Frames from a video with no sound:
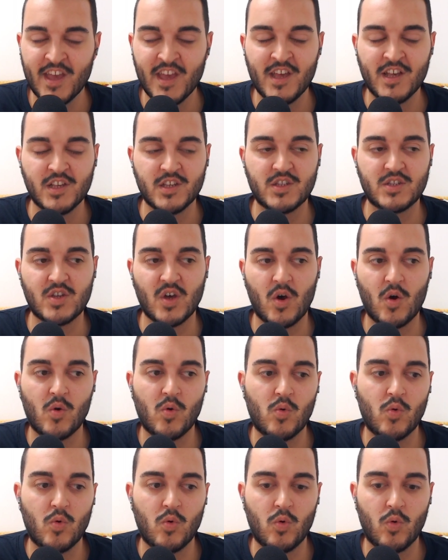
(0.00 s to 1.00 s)

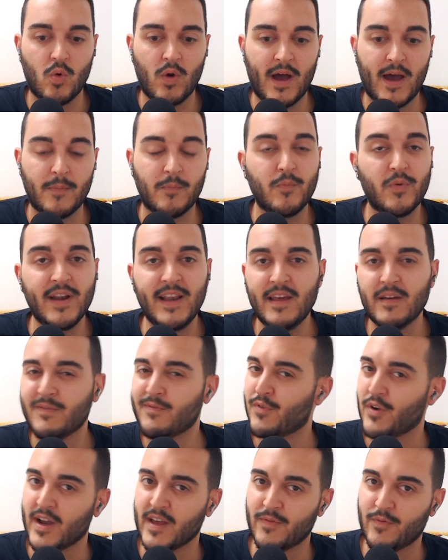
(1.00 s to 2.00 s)
So I'm really
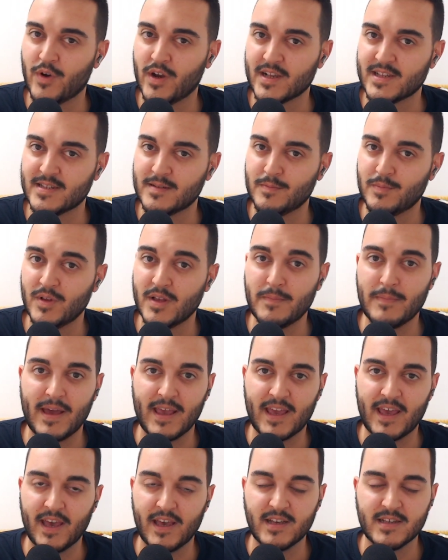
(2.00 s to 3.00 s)
afraid, for example, in my
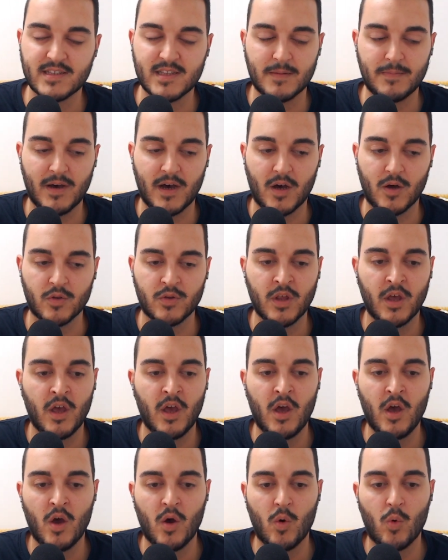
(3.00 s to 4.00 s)
case, about
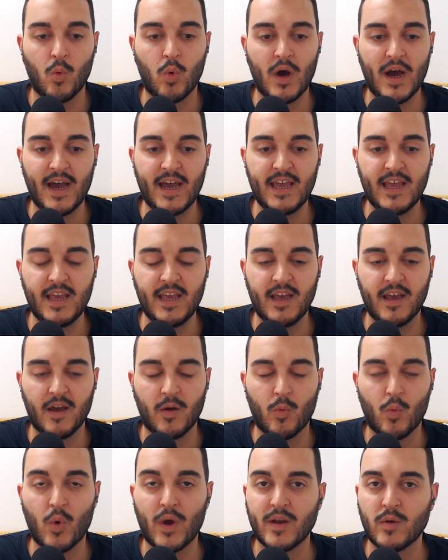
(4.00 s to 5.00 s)
why,
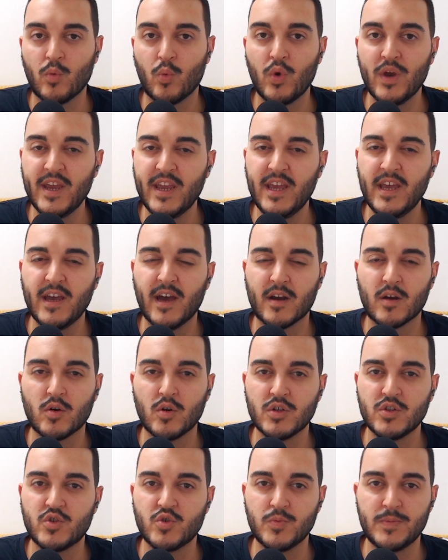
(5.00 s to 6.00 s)
when we are
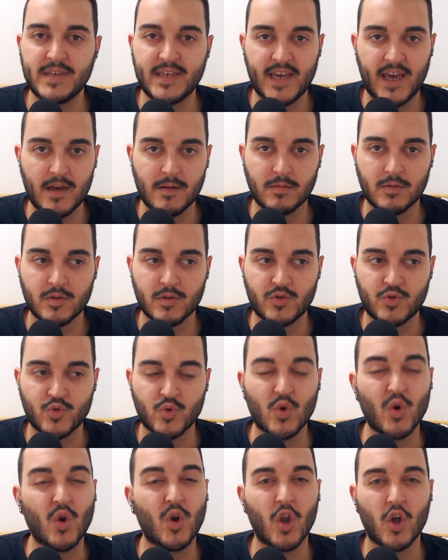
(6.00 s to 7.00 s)
going to be able
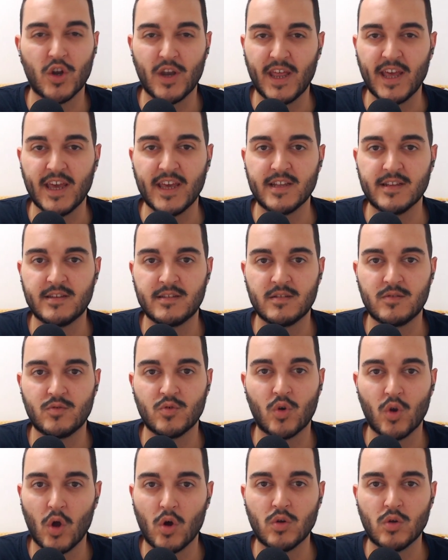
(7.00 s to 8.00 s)
to
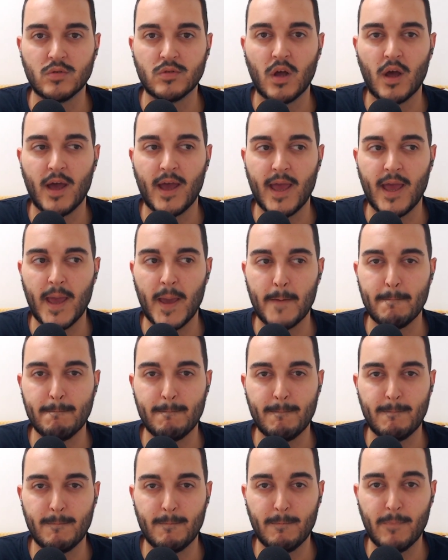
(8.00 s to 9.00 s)
clone
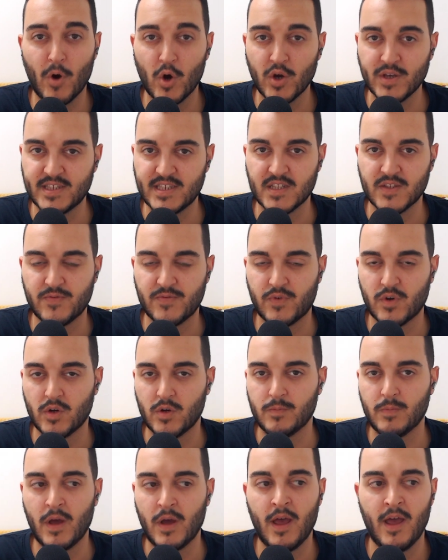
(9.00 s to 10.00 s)
voices from